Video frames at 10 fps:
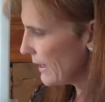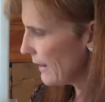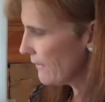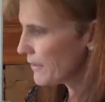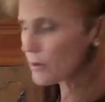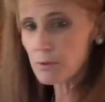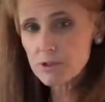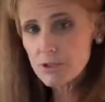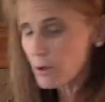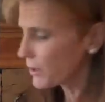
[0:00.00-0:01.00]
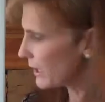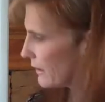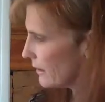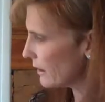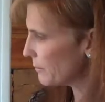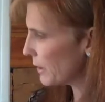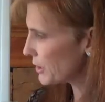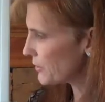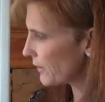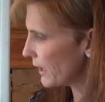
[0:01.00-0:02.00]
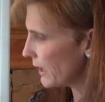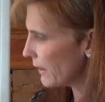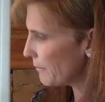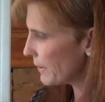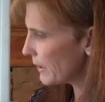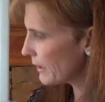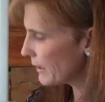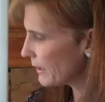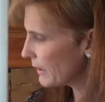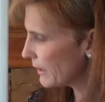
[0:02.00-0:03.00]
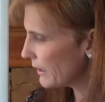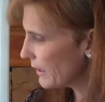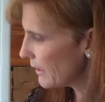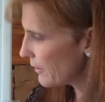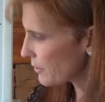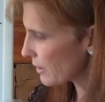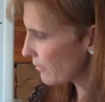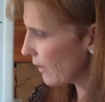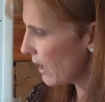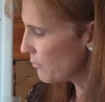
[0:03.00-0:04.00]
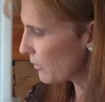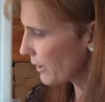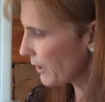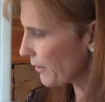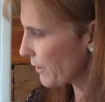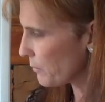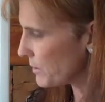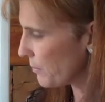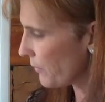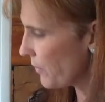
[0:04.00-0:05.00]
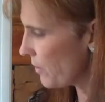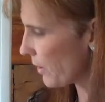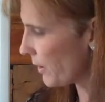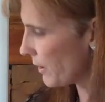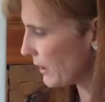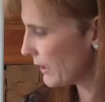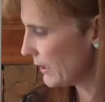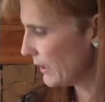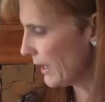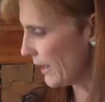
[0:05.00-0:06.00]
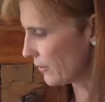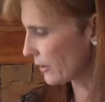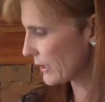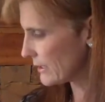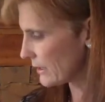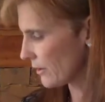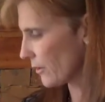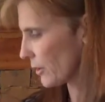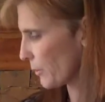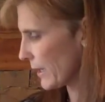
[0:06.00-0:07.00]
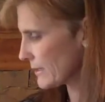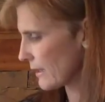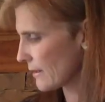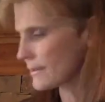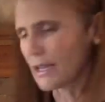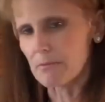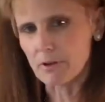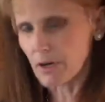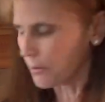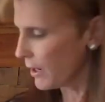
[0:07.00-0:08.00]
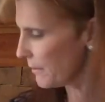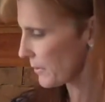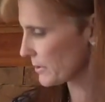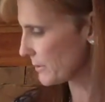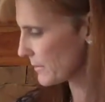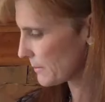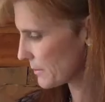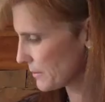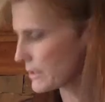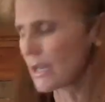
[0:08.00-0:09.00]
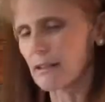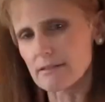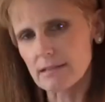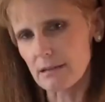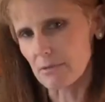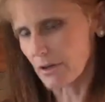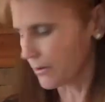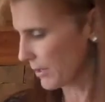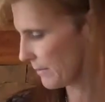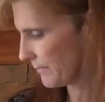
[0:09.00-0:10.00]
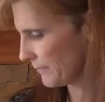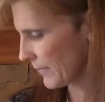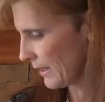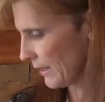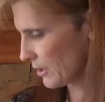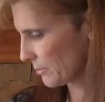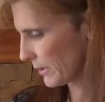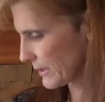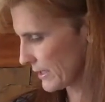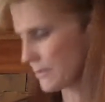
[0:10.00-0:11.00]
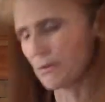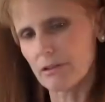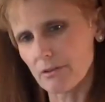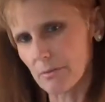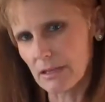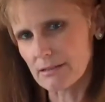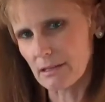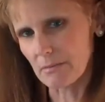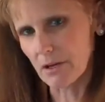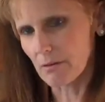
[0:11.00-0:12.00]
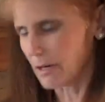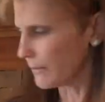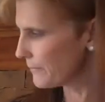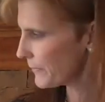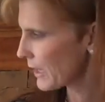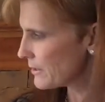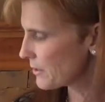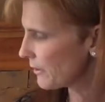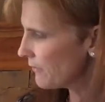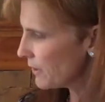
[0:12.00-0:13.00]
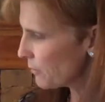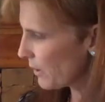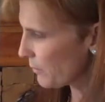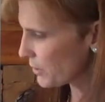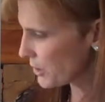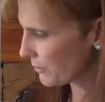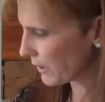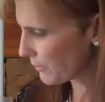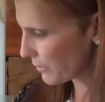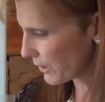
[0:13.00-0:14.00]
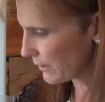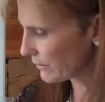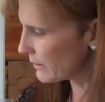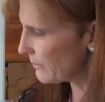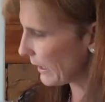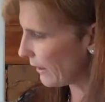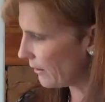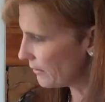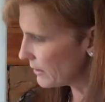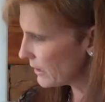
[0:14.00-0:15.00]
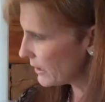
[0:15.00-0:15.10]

Even though we're soaking a bunch of it up, there's a lot more here than was before, and you're going to see either your weight stay the same or go up, your symptoms will stay the same or go up, and your blood test will either be the same and go up. So even though what we're doing, we're healing the bowel,